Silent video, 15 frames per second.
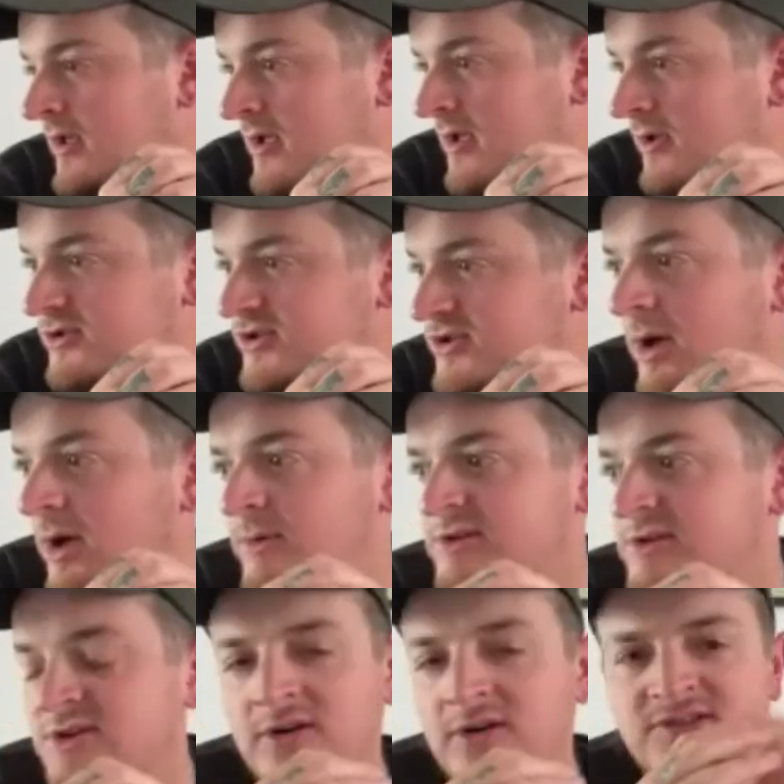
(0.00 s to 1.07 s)
there's a couple
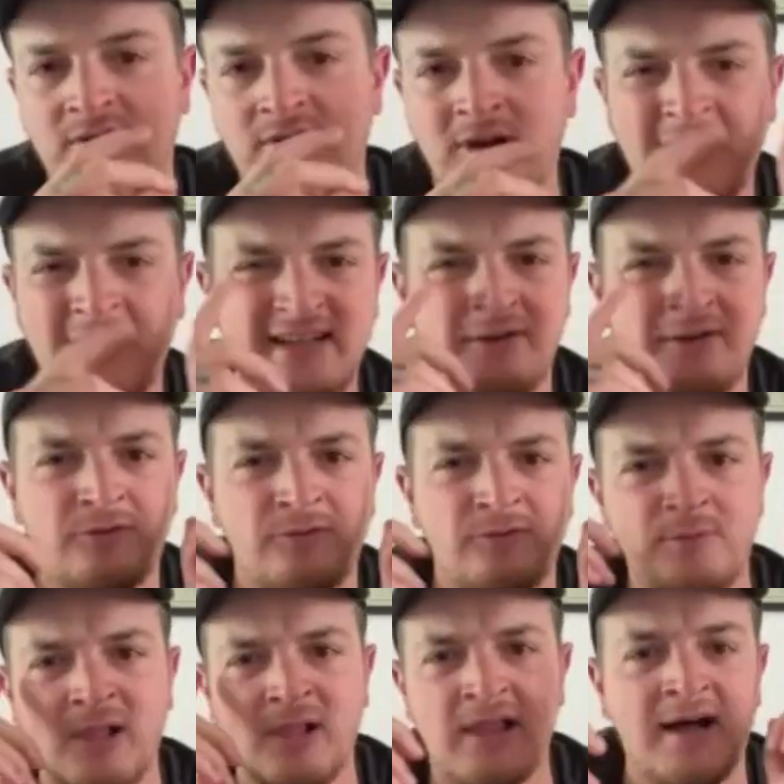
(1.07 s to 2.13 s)
songs that are a bit different from
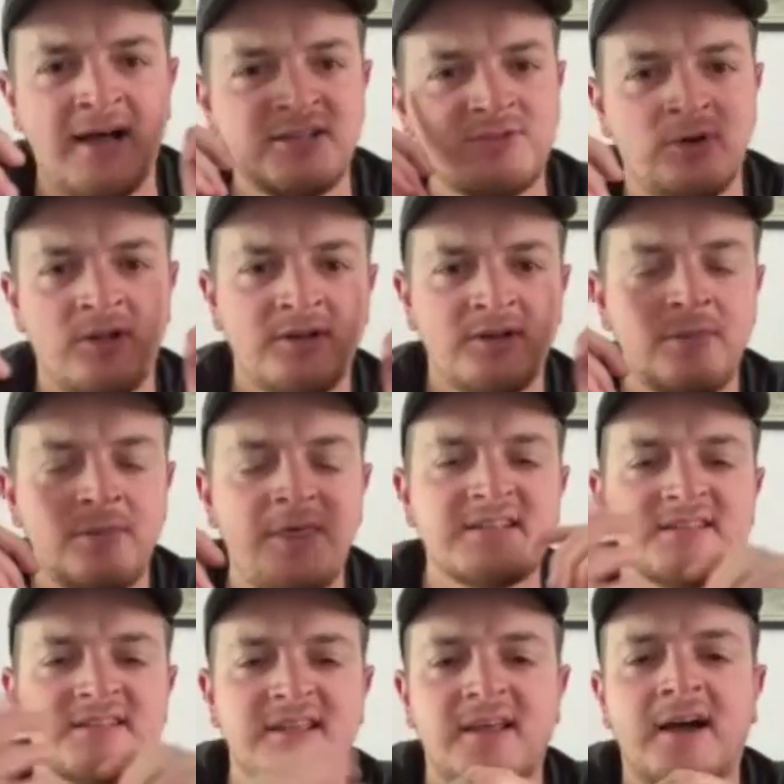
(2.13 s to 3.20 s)
the last one and things
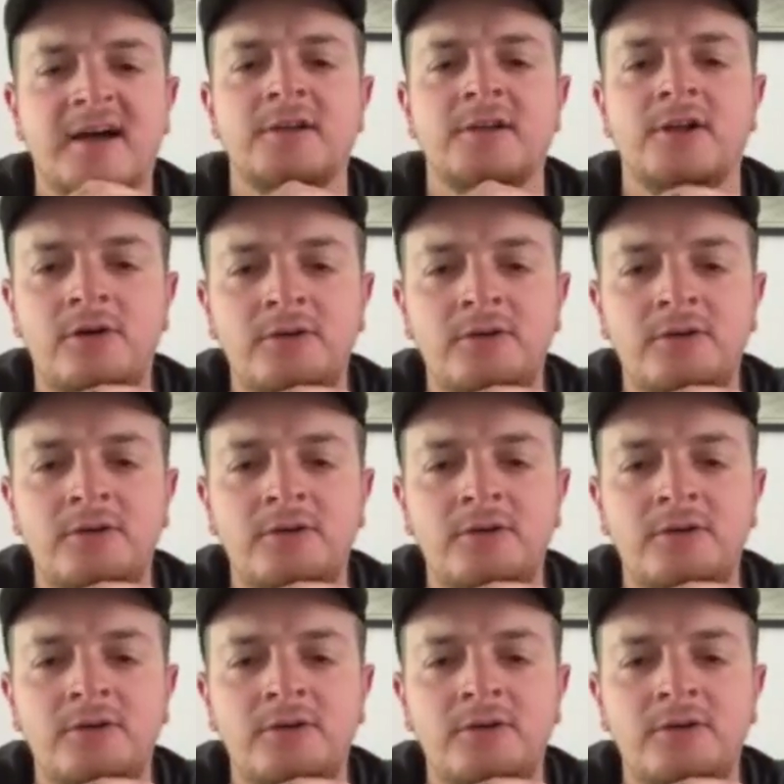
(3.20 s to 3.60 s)
like that, you know.